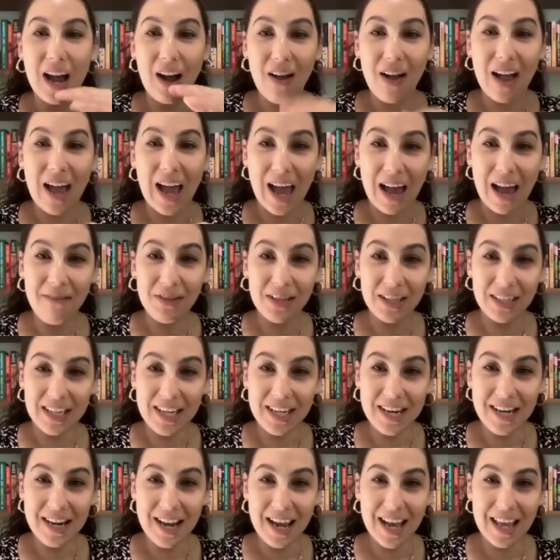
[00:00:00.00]
I'll have a
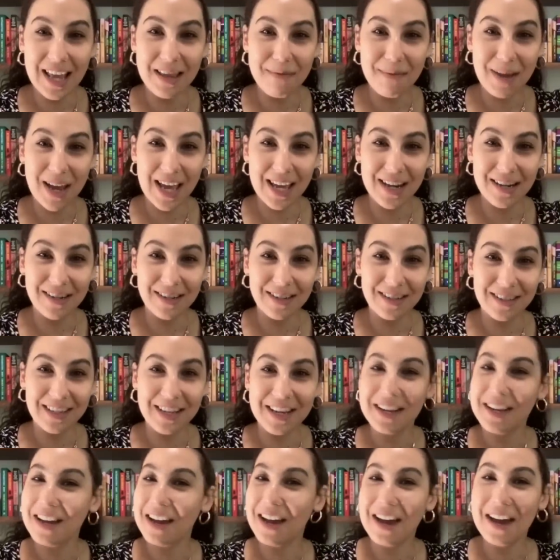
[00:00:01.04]
lead and then my editor's
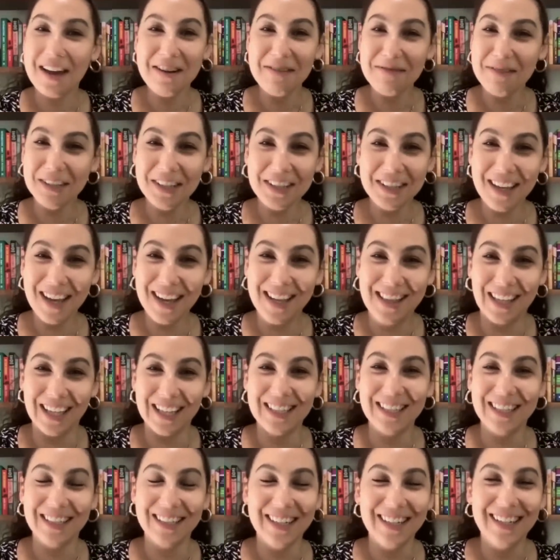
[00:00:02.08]
like, I don't really like
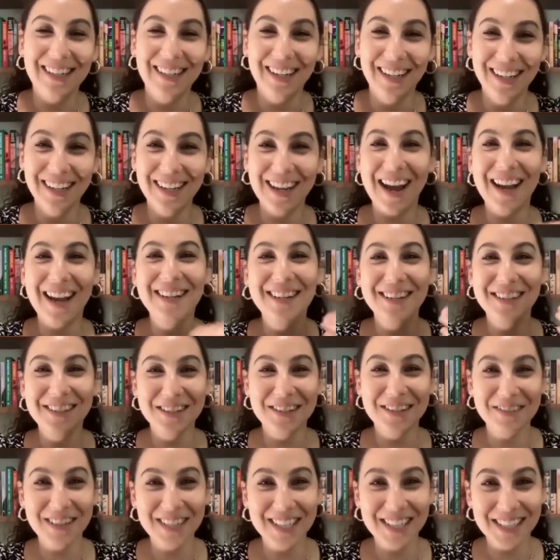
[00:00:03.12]
this lead. I need you
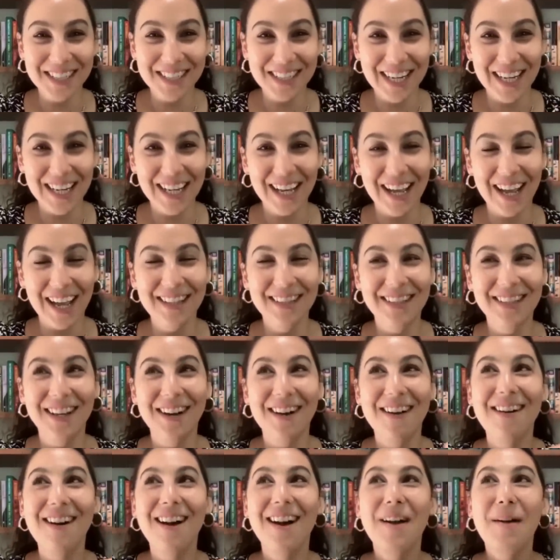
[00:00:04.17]
to redo it. And
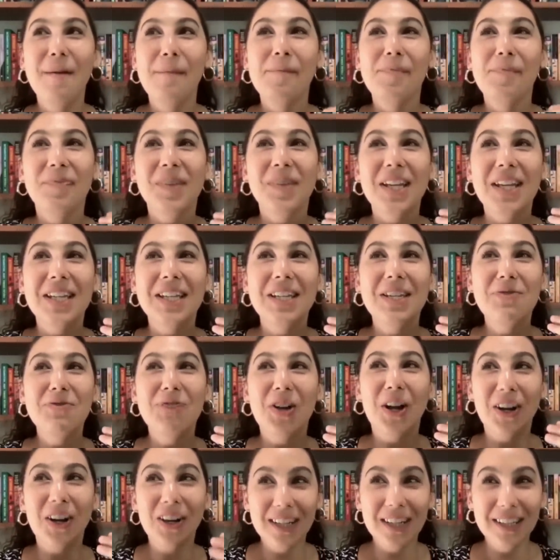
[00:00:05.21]
so you
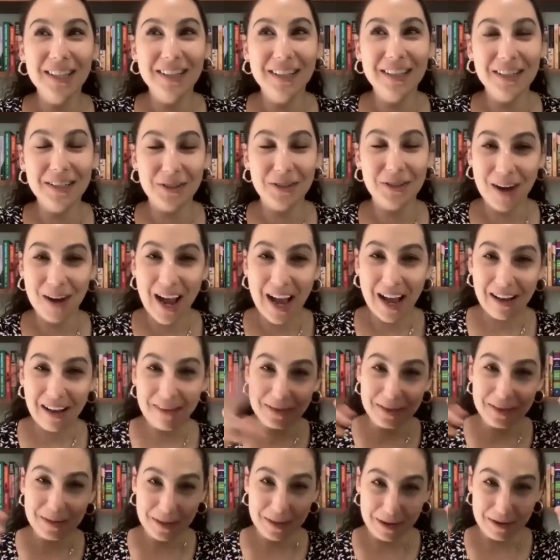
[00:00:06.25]
turn in the
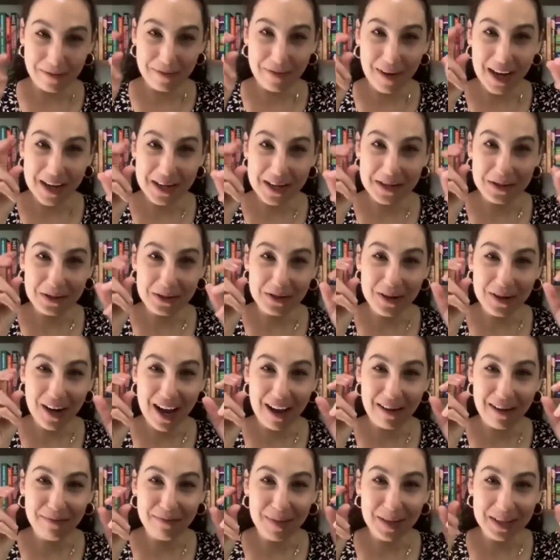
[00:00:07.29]
draft, the final
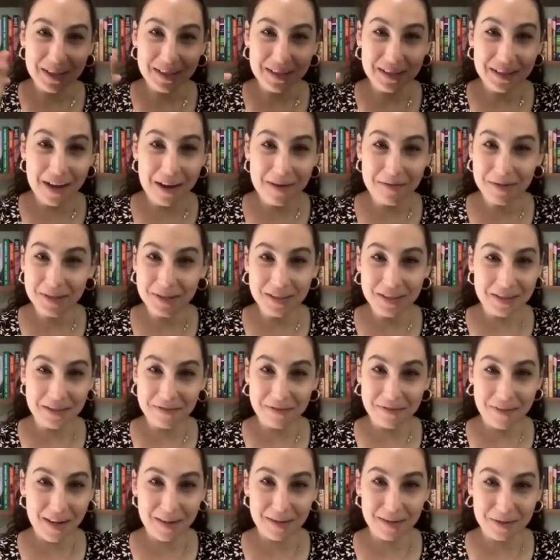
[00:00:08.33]
draft, but it's not really the
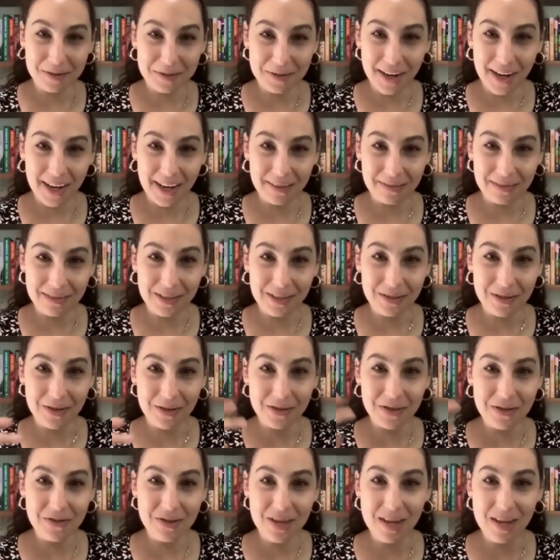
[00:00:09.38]
final draft. You know,
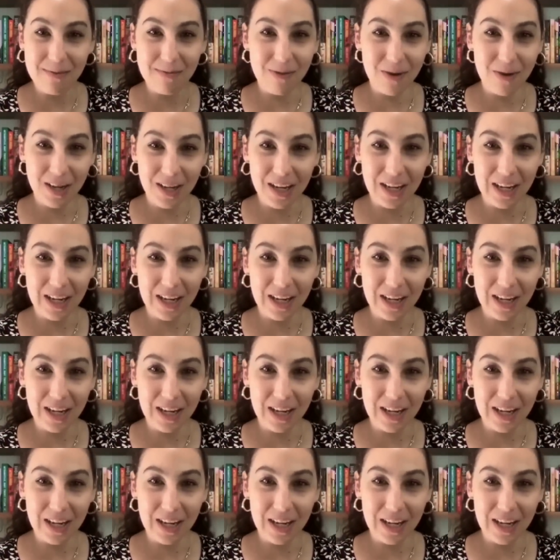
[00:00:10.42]
you keep working